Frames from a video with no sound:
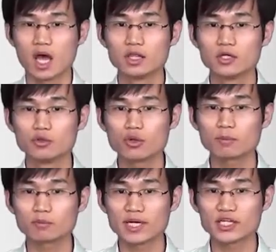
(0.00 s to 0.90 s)
the root
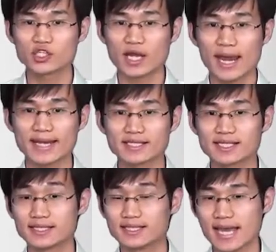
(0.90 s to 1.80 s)
bridge is
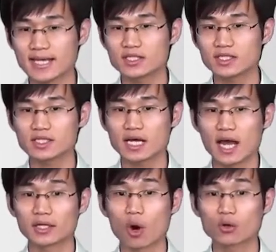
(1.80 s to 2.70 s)
selected
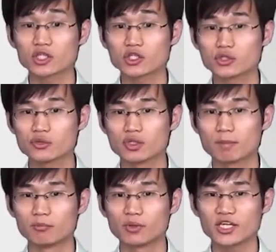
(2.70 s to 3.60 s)
according to the
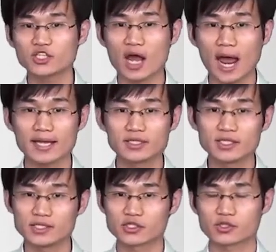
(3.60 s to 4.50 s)
bridge
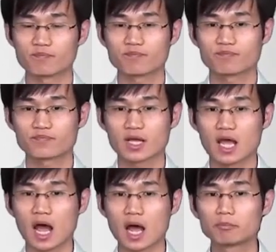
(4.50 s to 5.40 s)
IDs.
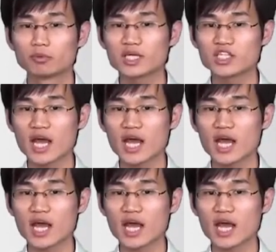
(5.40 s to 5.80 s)
A bridge